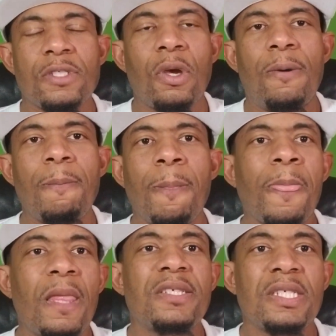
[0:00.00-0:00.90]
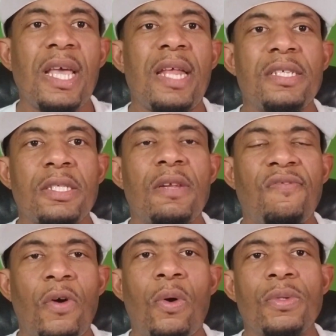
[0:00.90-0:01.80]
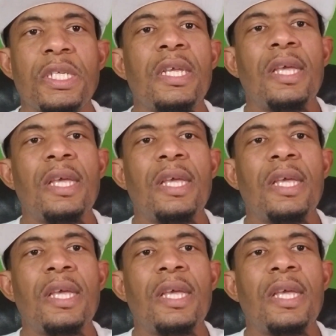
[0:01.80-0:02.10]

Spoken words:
So let's see how this unfolds,